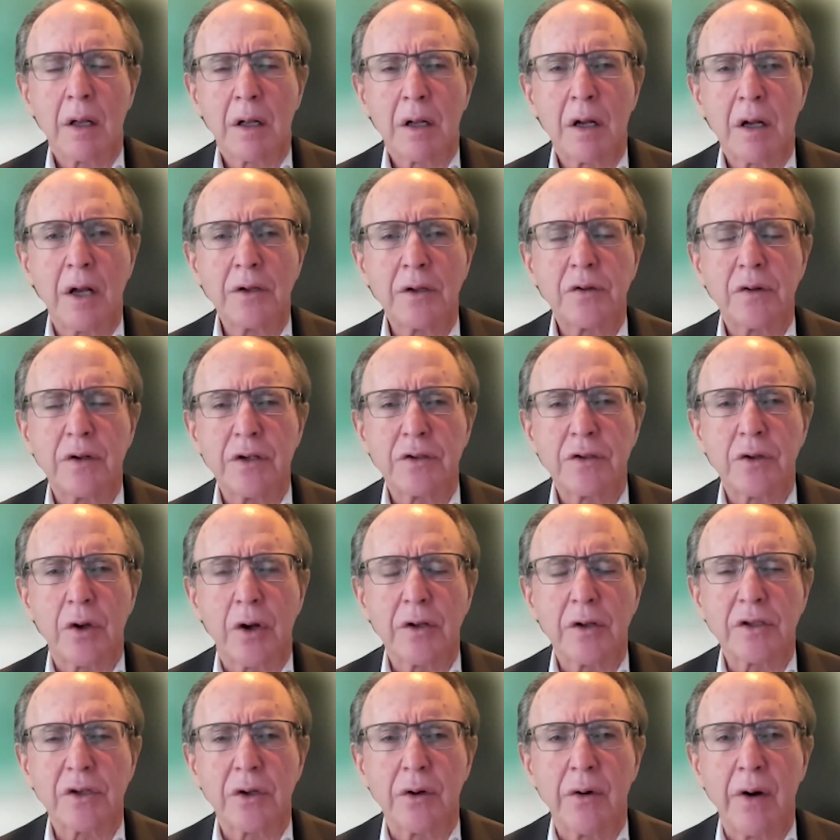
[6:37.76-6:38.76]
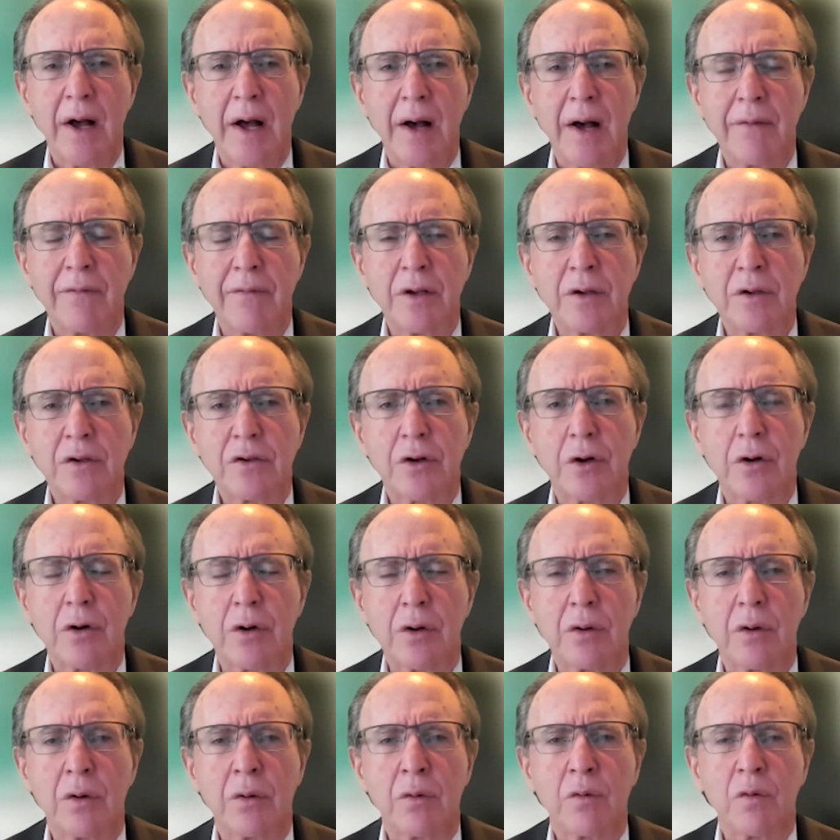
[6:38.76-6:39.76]
countries also have
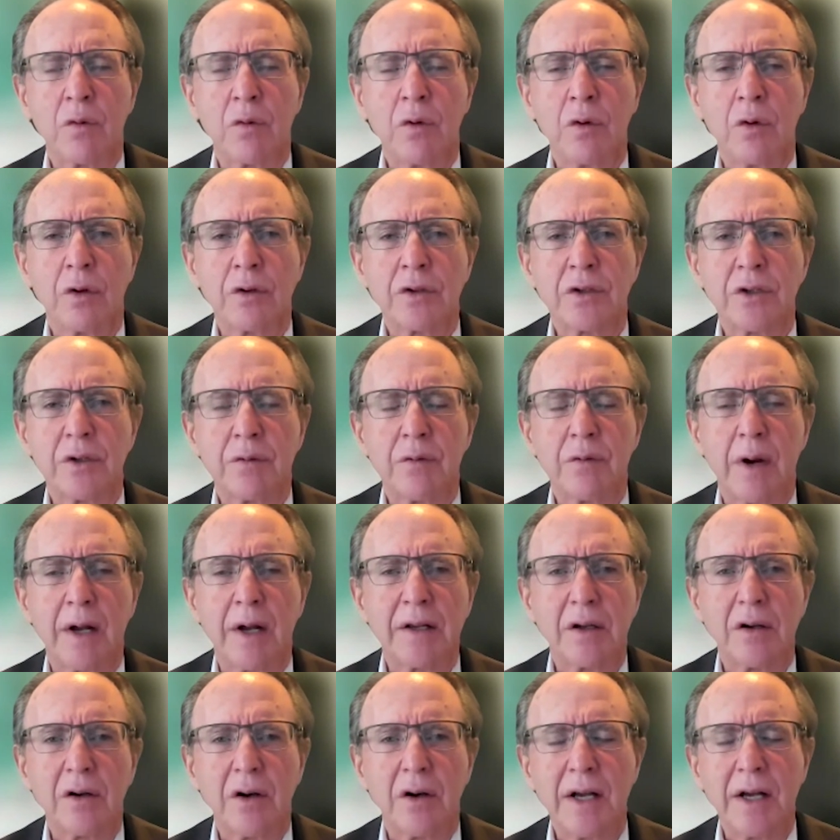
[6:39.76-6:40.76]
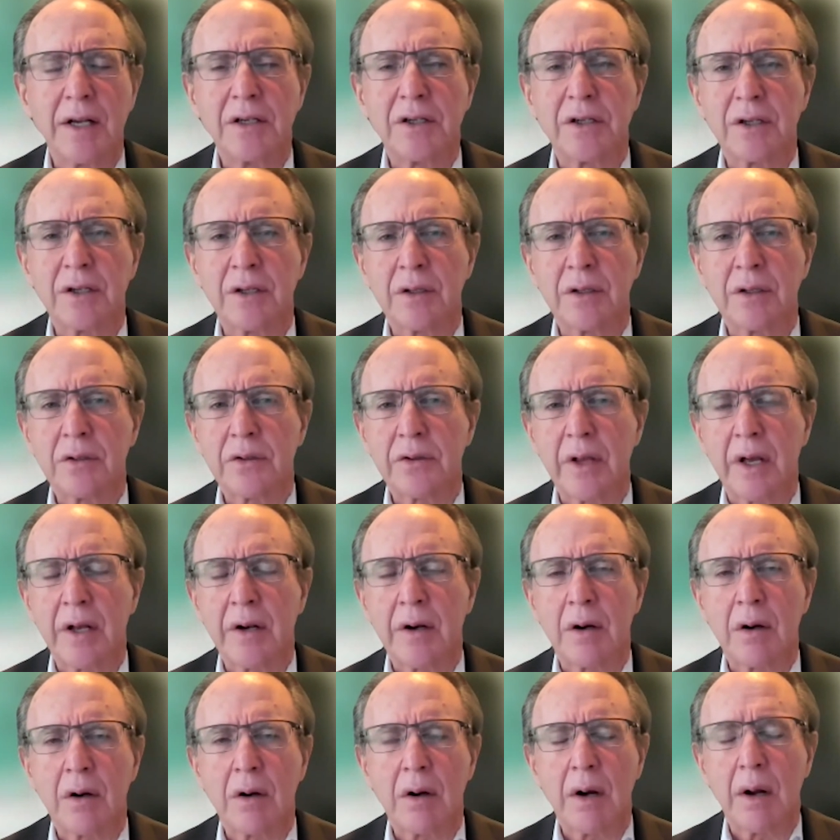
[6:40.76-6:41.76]
internal rules and regulations
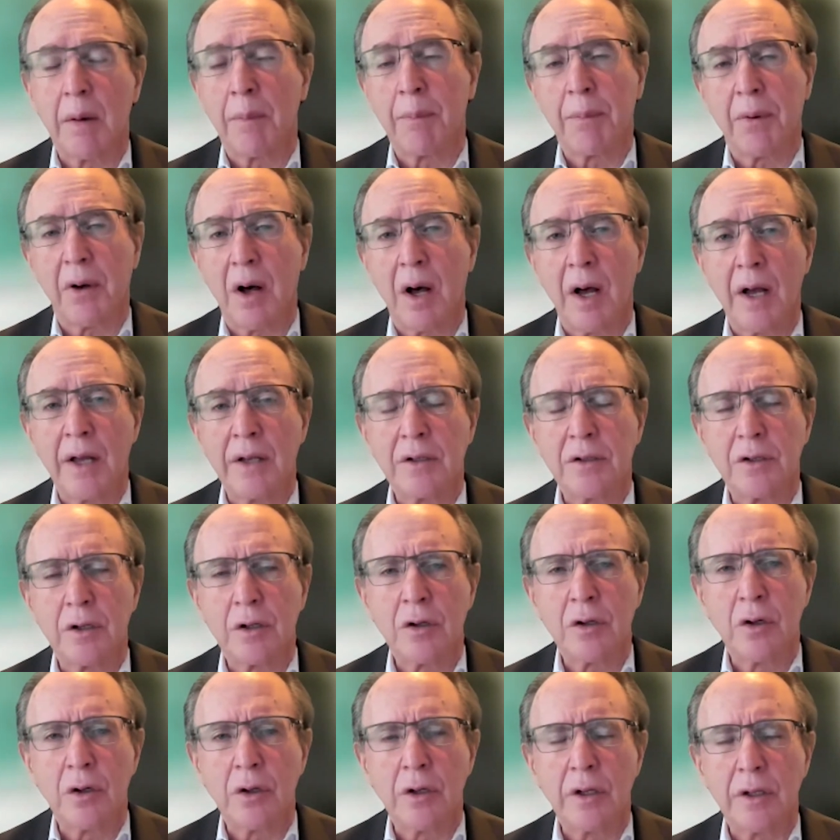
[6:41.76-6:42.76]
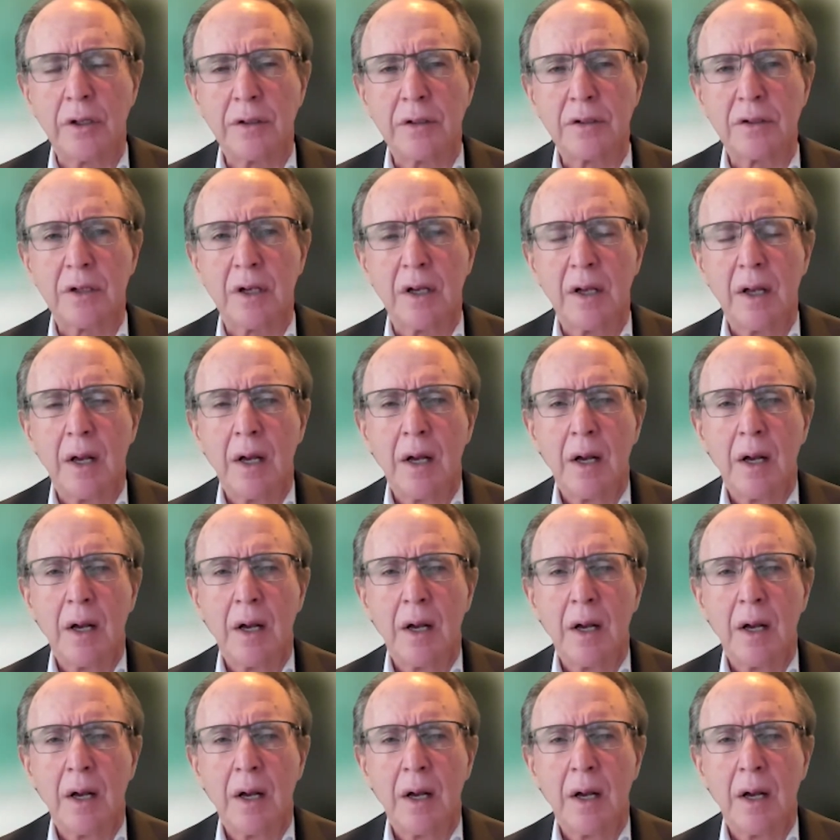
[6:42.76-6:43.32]
that are applied to goods.